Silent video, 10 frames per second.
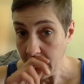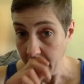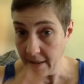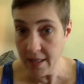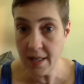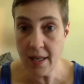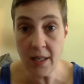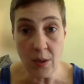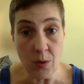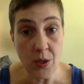unless the
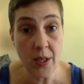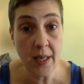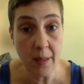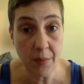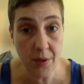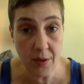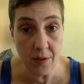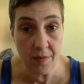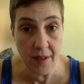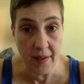accused can
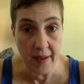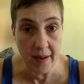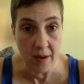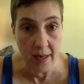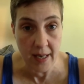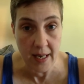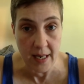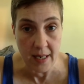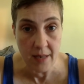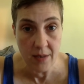prove that they are key